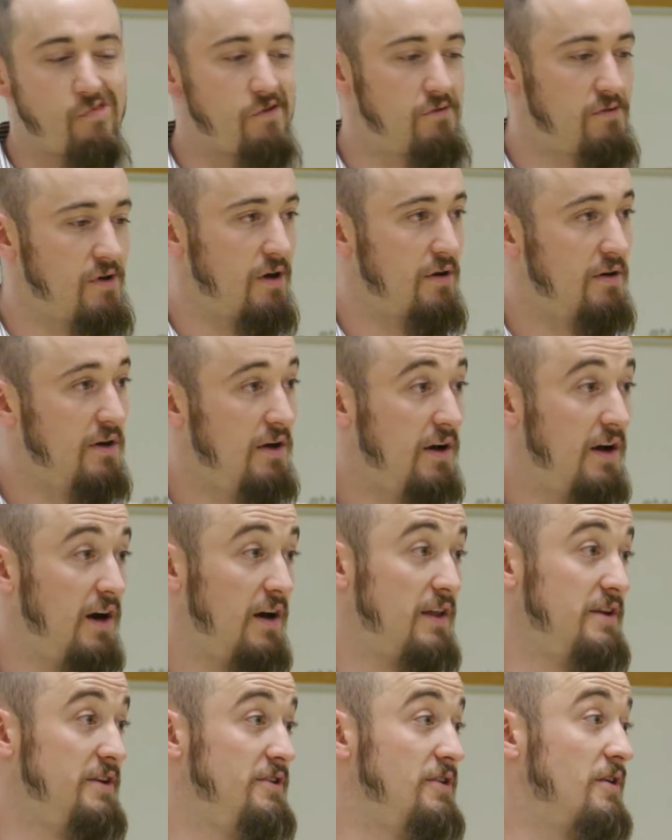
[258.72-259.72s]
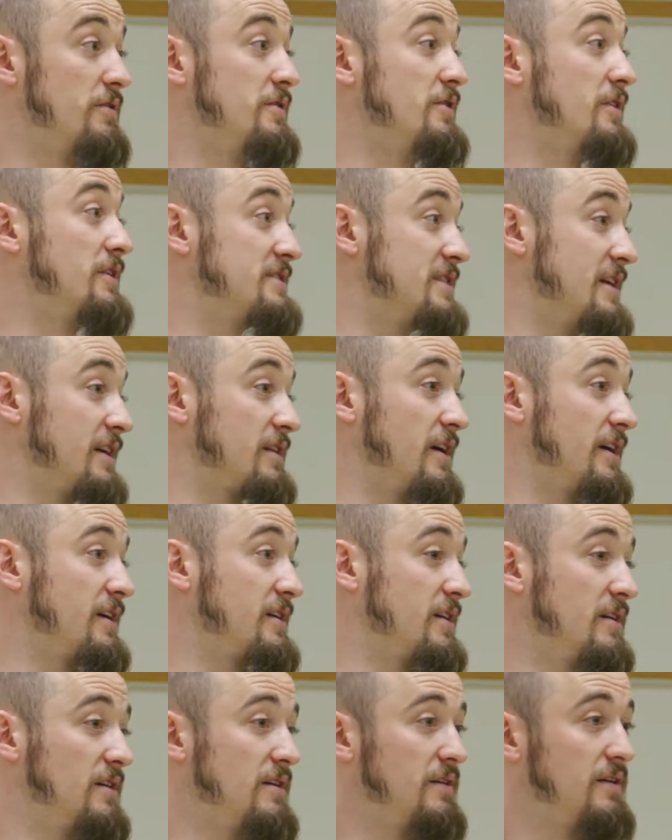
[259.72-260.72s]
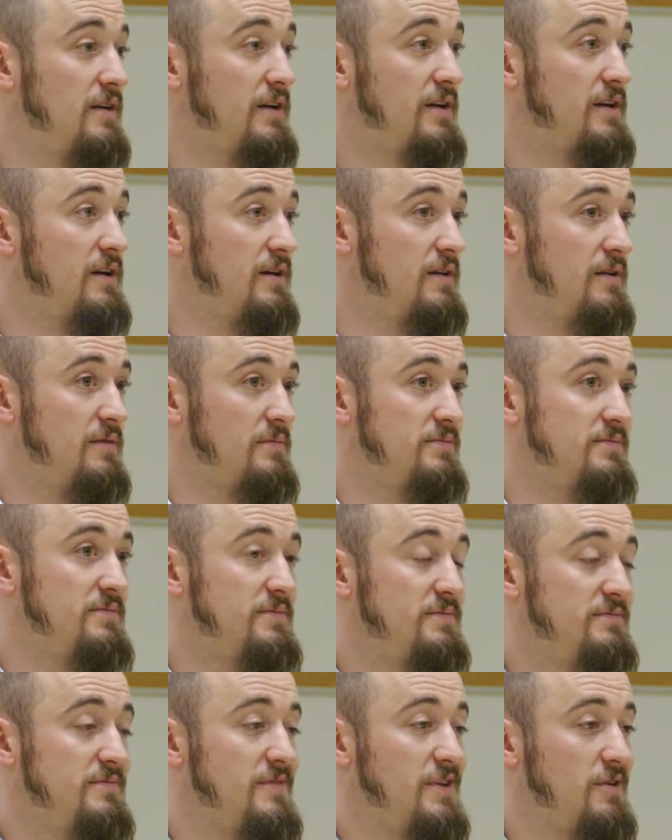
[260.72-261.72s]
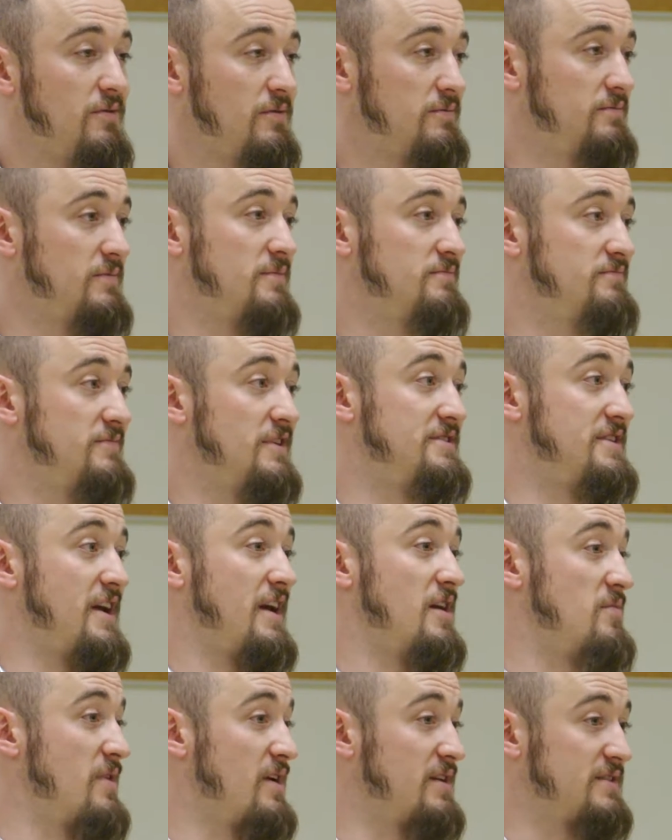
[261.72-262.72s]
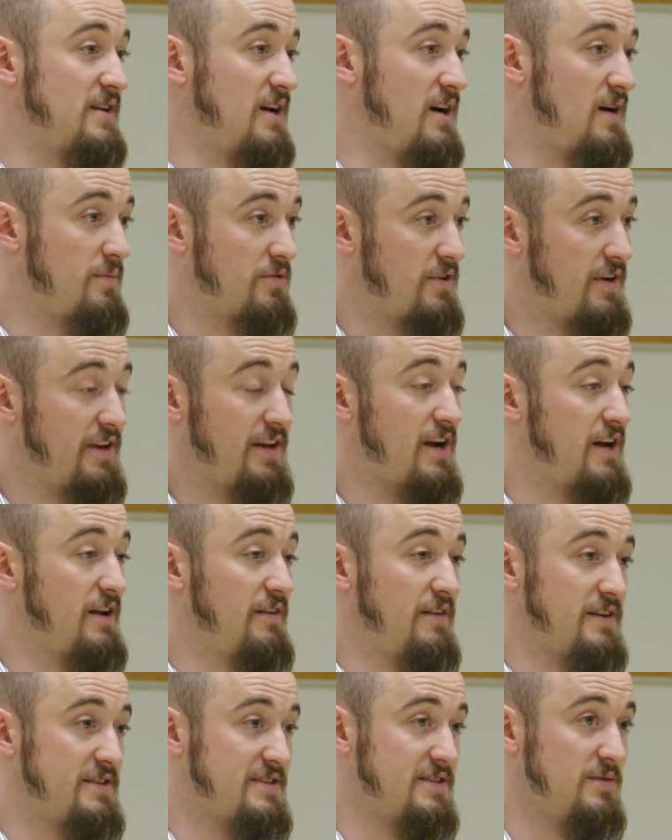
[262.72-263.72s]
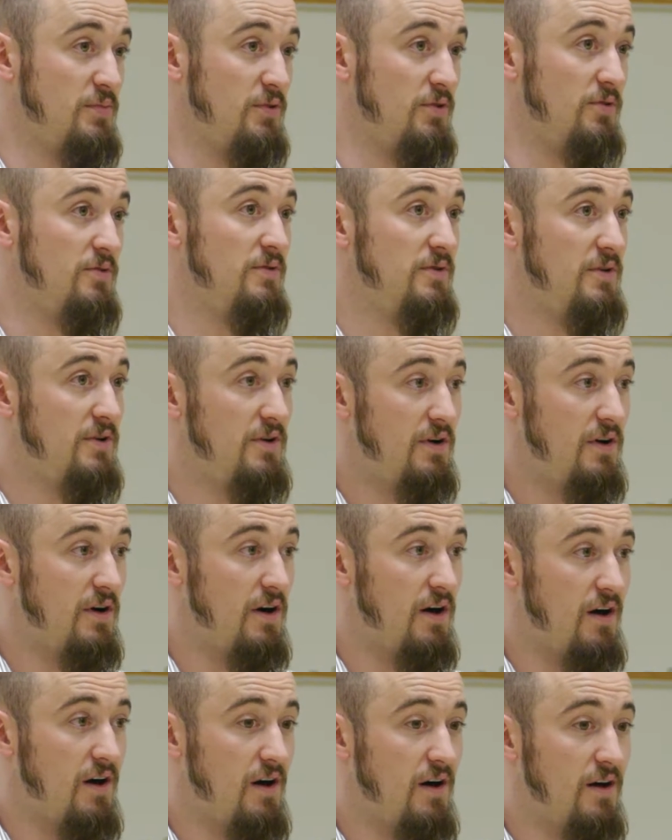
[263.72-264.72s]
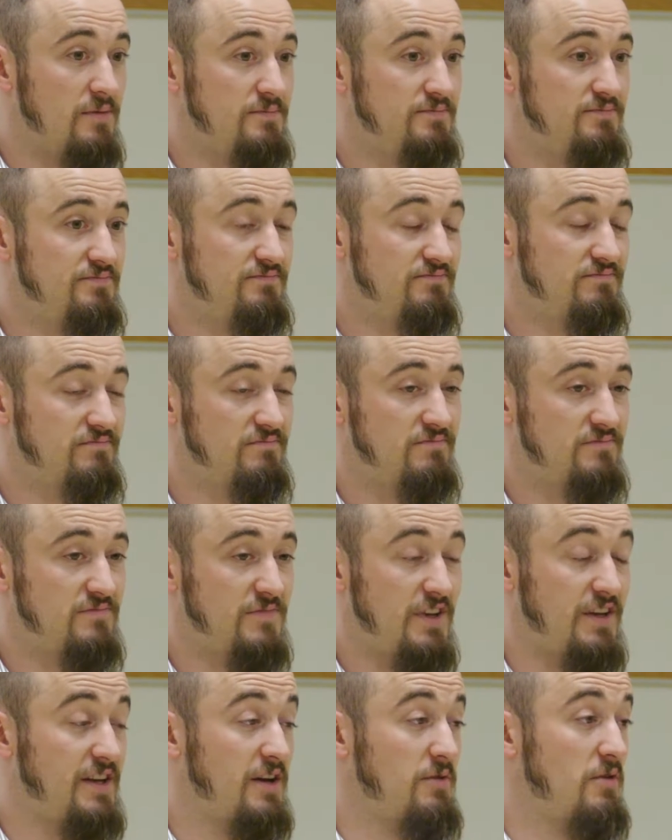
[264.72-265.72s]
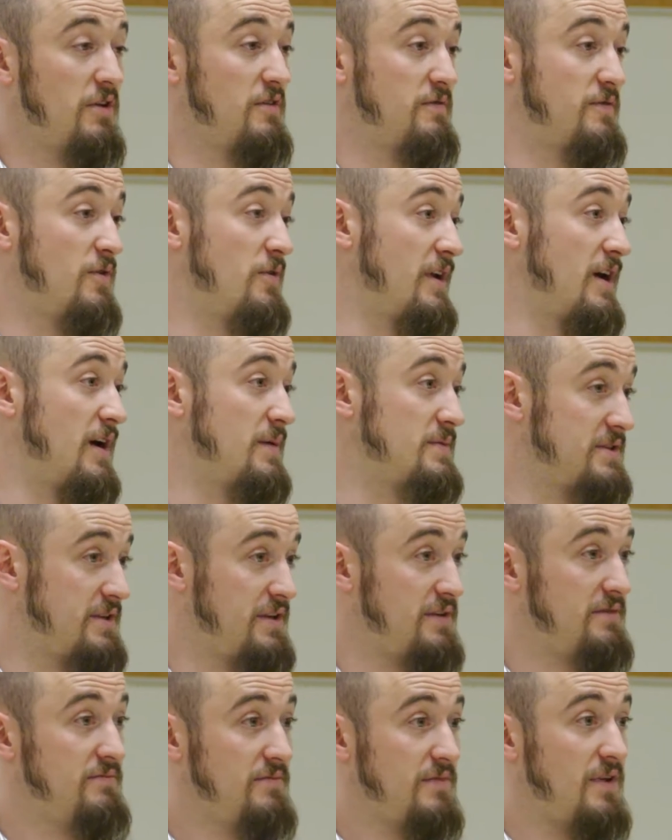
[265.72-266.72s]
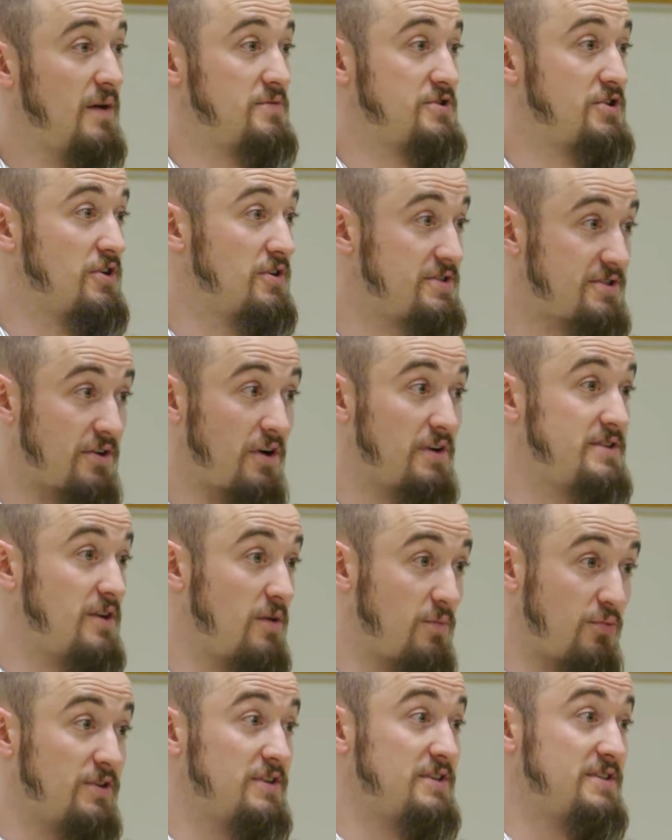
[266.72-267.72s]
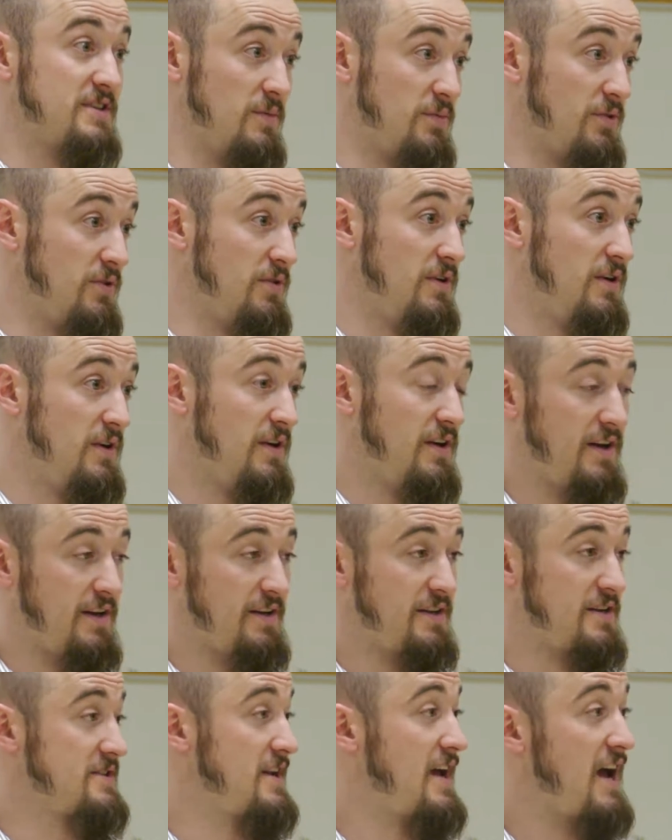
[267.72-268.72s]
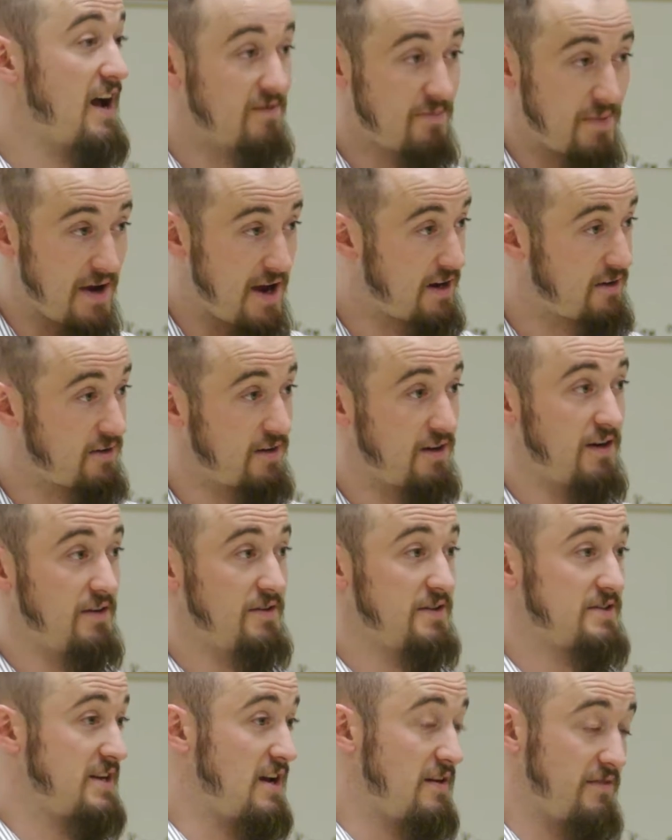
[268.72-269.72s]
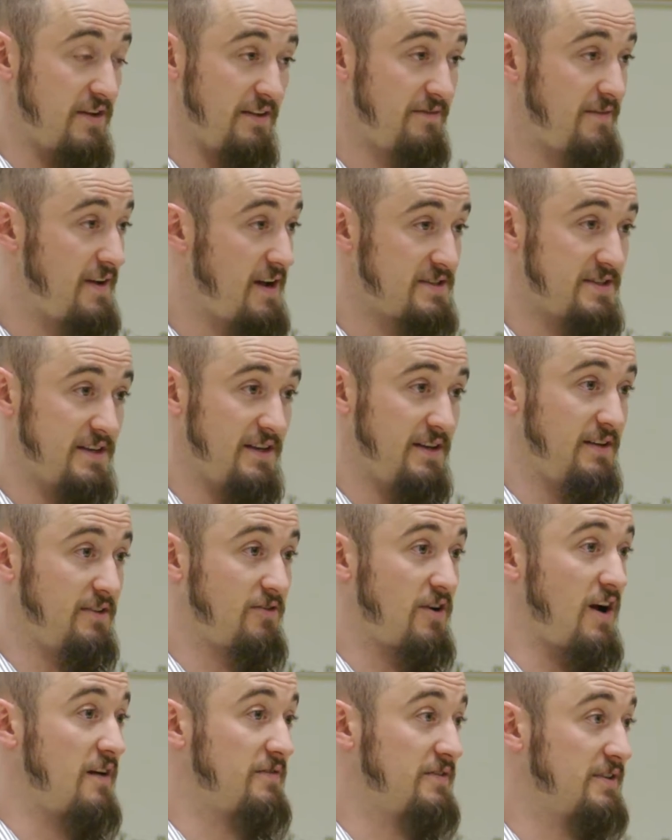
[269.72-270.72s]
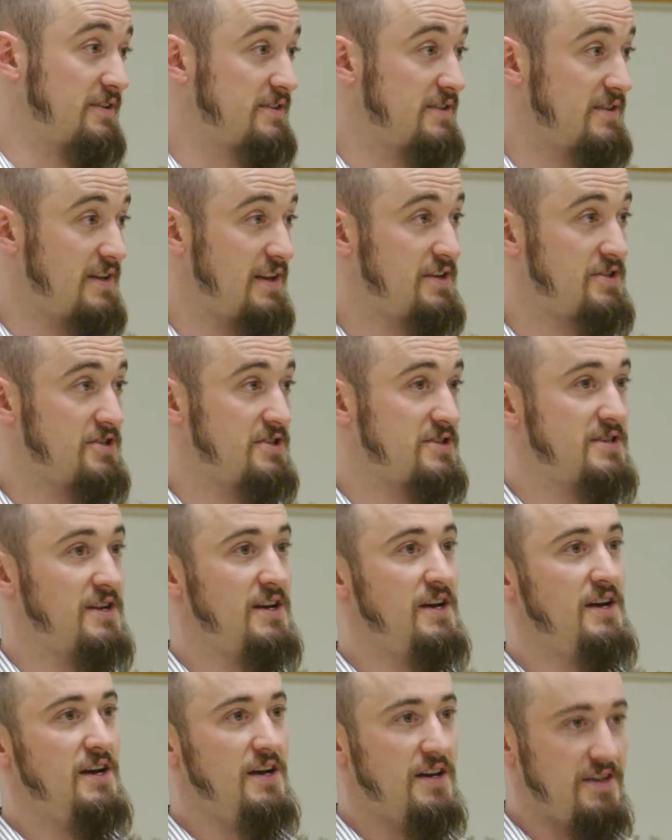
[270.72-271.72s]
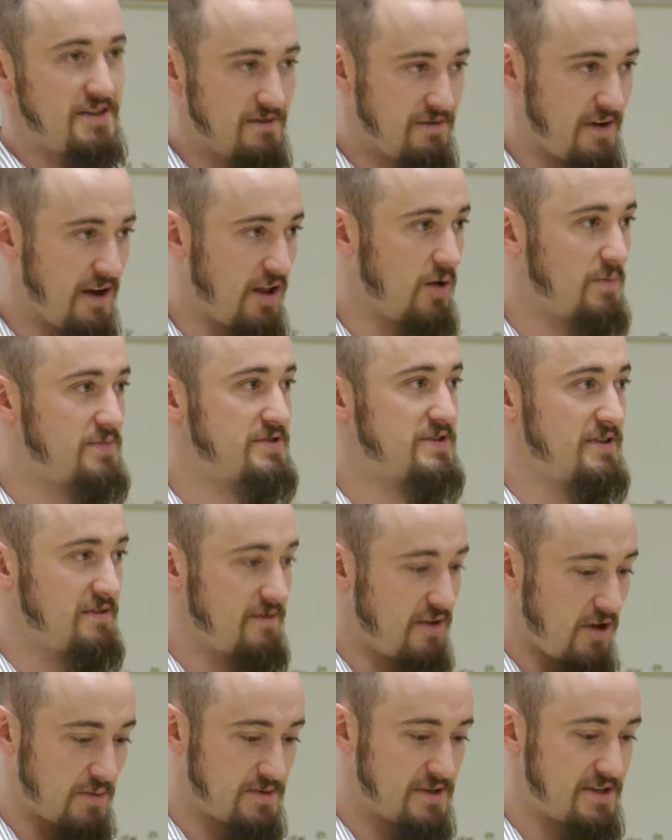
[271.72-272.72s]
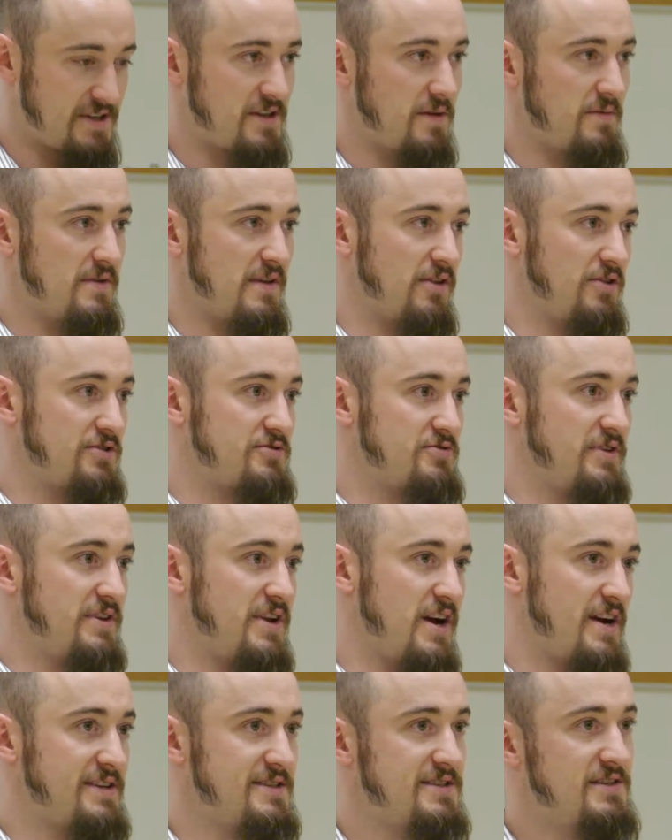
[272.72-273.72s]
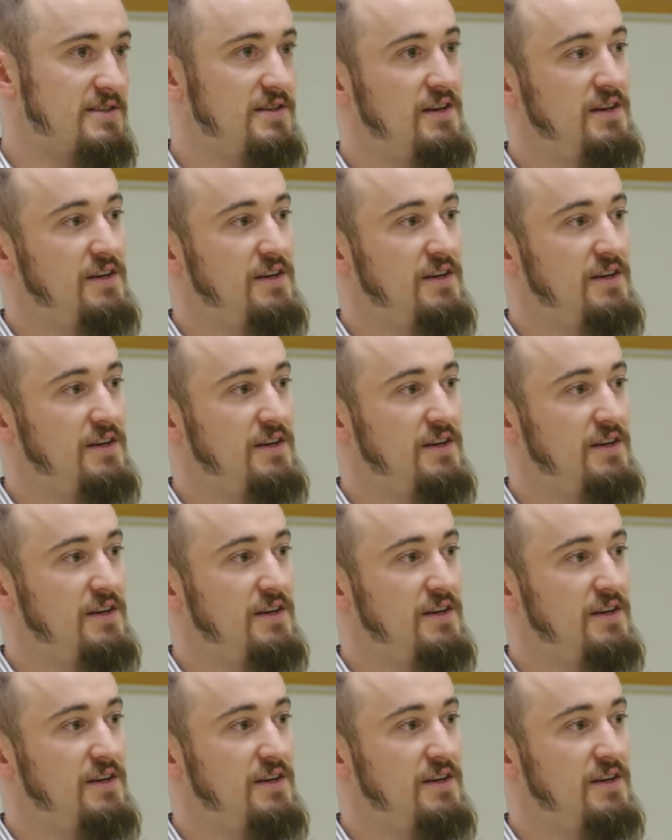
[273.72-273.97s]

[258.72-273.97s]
And then you can take like a database app or any kind of like simple. You can take one of your phone apps, and I'm sure it starts out pretty simple, and it doesn't have background, doesn't have any fancy graphics, and then it just develops into something that looks really nice.